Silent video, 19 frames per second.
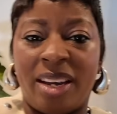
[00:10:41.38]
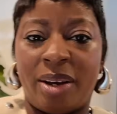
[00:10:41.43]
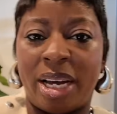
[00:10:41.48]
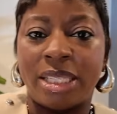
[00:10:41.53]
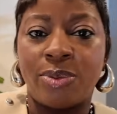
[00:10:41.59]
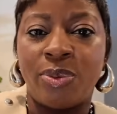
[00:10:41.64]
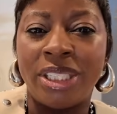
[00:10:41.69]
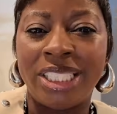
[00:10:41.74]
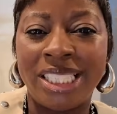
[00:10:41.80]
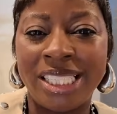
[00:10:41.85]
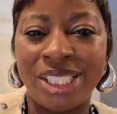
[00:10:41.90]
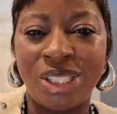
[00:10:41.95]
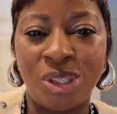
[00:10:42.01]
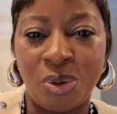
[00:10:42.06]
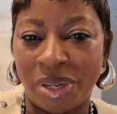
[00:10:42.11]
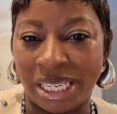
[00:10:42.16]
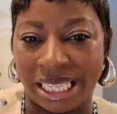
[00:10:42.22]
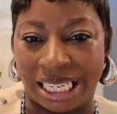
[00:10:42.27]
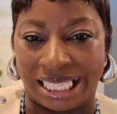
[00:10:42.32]
because we're just
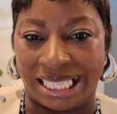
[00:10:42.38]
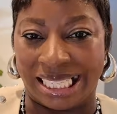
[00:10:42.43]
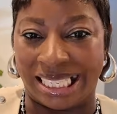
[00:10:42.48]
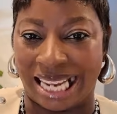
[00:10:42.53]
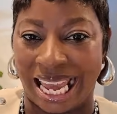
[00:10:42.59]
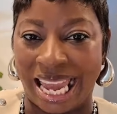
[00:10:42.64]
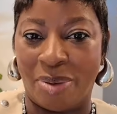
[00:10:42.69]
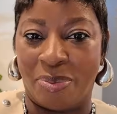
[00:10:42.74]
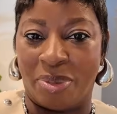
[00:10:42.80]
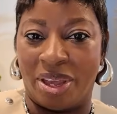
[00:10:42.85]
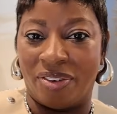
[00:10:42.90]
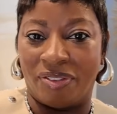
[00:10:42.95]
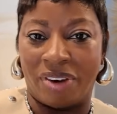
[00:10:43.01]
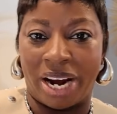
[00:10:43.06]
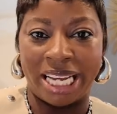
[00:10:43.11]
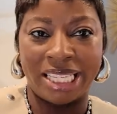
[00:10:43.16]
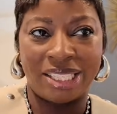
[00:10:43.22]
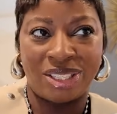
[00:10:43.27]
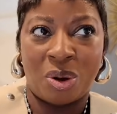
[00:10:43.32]
doing a statement,
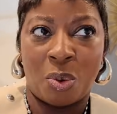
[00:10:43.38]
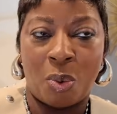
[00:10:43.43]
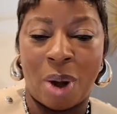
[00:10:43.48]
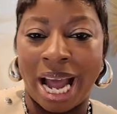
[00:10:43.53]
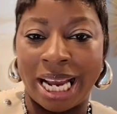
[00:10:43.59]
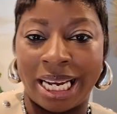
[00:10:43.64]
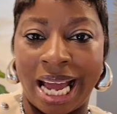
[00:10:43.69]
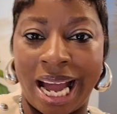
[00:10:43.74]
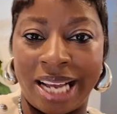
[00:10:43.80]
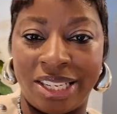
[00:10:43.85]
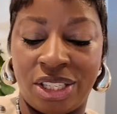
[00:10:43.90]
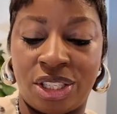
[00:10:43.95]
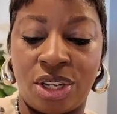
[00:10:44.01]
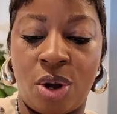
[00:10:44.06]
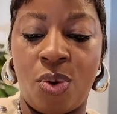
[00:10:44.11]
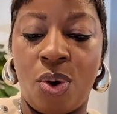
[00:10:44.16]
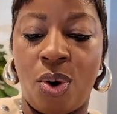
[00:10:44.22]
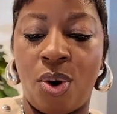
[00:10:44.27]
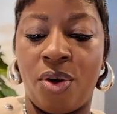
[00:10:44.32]
right? So why not just
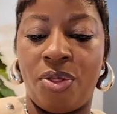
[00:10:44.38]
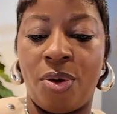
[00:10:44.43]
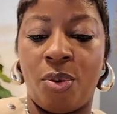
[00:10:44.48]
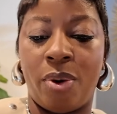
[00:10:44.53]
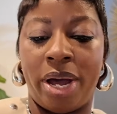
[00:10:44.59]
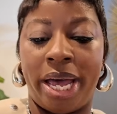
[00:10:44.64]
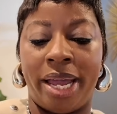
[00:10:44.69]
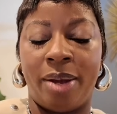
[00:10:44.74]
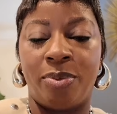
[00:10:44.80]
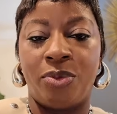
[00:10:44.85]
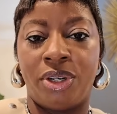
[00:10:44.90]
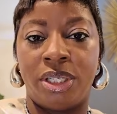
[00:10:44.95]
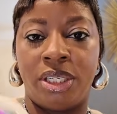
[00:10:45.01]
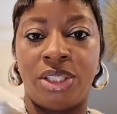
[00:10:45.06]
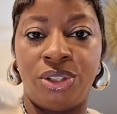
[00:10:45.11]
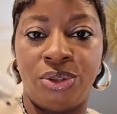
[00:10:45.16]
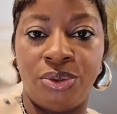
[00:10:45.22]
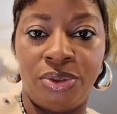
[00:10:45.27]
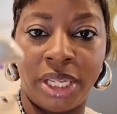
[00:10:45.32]
go all the way? I'm going
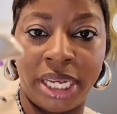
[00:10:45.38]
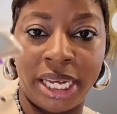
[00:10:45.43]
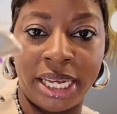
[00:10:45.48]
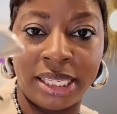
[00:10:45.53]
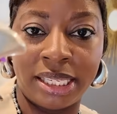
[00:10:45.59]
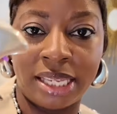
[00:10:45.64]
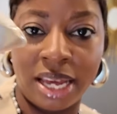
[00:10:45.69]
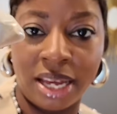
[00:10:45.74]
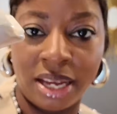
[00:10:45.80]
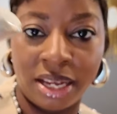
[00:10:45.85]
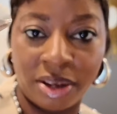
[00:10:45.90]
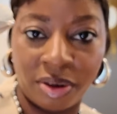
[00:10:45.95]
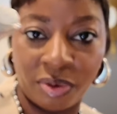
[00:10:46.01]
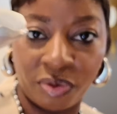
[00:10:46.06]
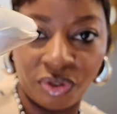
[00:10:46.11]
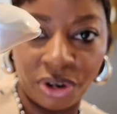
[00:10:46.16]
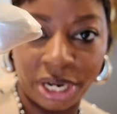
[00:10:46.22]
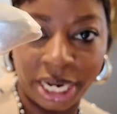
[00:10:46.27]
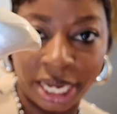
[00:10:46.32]
to do this
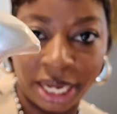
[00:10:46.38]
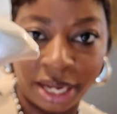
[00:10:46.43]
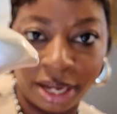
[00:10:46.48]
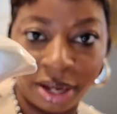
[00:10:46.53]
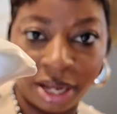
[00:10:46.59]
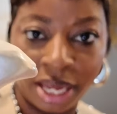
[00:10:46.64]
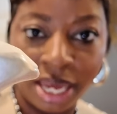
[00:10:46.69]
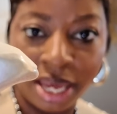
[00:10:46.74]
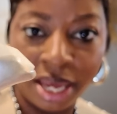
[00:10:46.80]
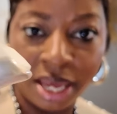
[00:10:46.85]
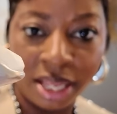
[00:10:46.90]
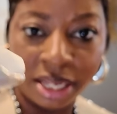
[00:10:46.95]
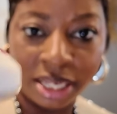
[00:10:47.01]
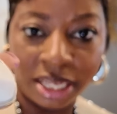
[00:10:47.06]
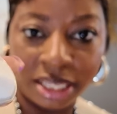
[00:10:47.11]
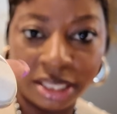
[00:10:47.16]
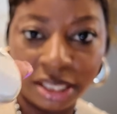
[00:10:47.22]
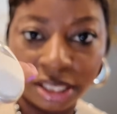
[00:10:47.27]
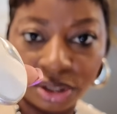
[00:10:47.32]
ring.
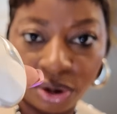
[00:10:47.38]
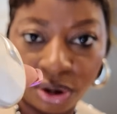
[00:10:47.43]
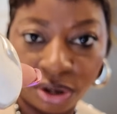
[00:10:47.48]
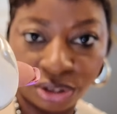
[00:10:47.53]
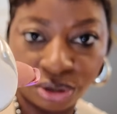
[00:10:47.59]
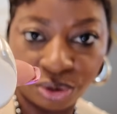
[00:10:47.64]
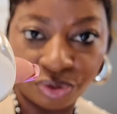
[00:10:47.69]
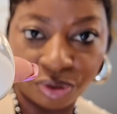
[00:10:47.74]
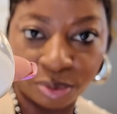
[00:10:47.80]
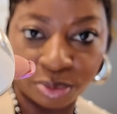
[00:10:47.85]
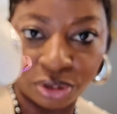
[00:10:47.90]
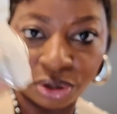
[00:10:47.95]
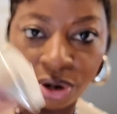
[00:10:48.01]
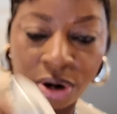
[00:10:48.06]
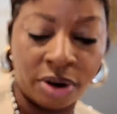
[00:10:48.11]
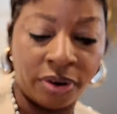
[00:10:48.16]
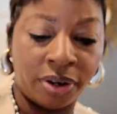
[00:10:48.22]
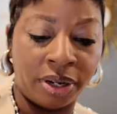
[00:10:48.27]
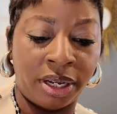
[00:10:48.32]
This is also from
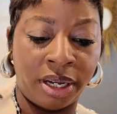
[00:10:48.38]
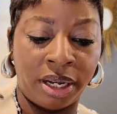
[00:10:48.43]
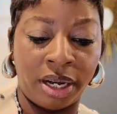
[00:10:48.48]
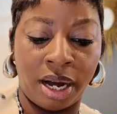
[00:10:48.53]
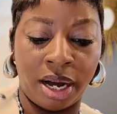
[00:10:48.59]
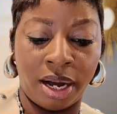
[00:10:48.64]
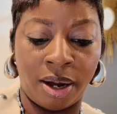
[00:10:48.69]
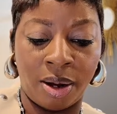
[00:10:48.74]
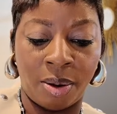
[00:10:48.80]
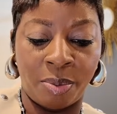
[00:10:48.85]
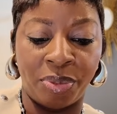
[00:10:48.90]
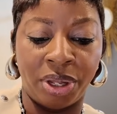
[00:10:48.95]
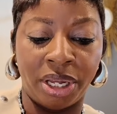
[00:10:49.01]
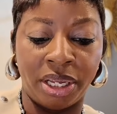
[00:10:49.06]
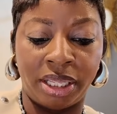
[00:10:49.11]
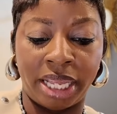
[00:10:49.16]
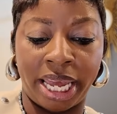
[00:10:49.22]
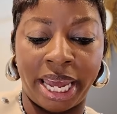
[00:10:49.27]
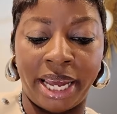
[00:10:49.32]
Zara.
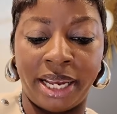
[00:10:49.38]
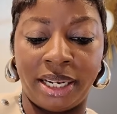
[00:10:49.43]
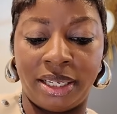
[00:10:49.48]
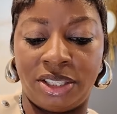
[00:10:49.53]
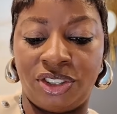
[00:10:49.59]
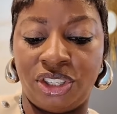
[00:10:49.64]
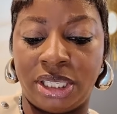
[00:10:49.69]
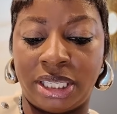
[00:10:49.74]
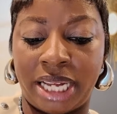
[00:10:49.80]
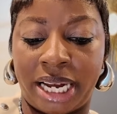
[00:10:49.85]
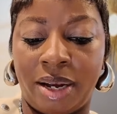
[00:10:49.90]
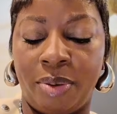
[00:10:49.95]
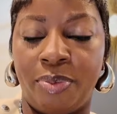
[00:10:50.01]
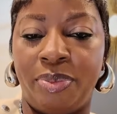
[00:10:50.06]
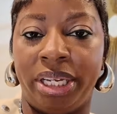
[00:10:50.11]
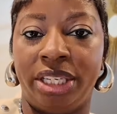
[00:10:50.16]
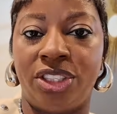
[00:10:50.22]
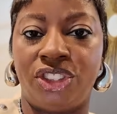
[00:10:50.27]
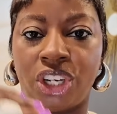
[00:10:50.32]
That's just like a
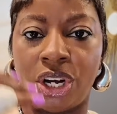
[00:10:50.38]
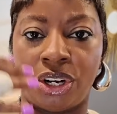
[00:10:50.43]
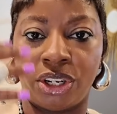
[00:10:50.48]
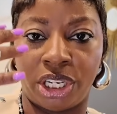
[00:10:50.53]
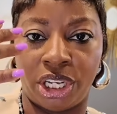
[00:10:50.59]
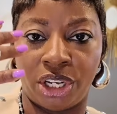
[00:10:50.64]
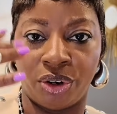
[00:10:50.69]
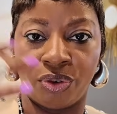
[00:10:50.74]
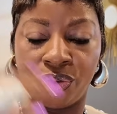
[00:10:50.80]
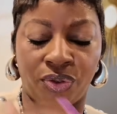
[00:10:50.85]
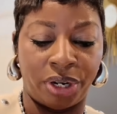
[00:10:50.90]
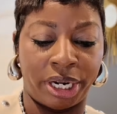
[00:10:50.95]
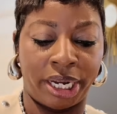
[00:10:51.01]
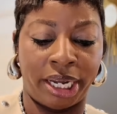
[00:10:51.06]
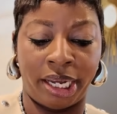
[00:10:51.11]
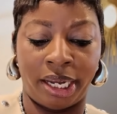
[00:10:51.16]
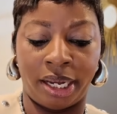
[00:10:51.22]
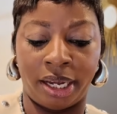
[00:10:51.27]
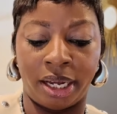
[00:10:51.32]
big chunkier
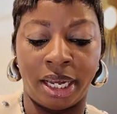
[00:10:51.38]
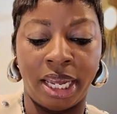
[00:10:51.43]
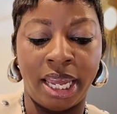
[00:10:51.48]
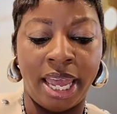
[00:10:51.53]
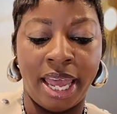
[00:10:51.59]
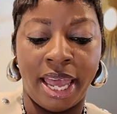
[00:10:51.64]
ring,